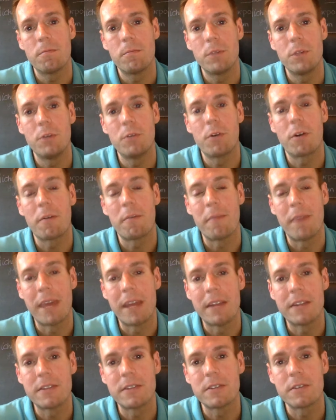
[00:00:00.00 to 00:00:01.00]
You are
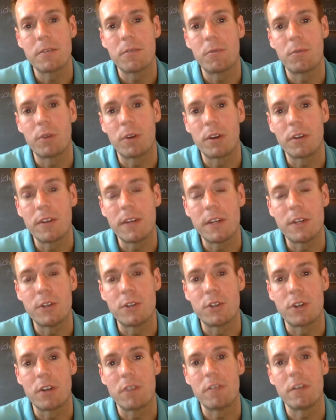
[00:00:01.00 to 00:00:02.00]
meant, worthy, and
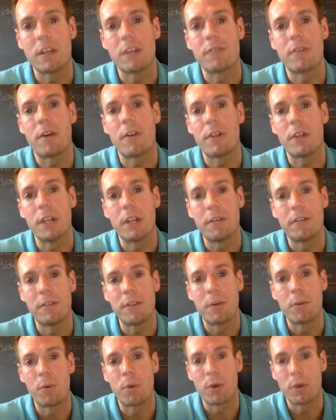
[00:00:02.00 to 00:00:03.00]
deserving of all the love
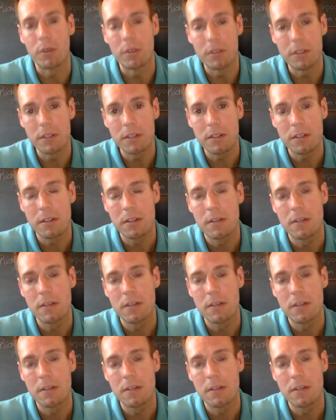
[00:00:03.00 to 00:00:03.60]
in the world.